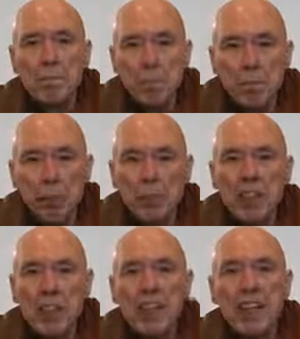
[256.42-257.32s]

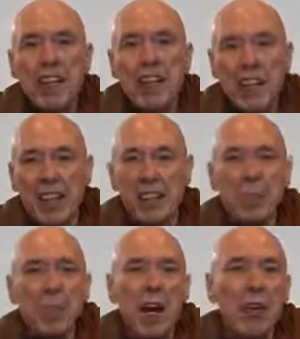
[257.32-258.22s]
Buddha and
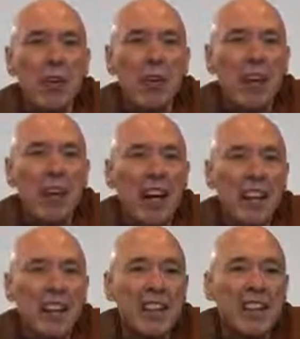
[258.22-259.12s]

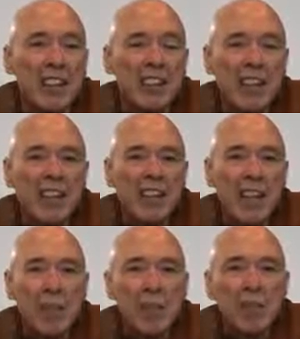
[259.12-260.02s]
Mahamoggallana teaches
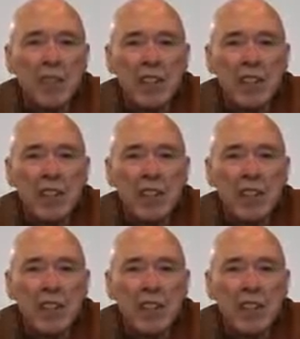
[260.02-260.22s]
them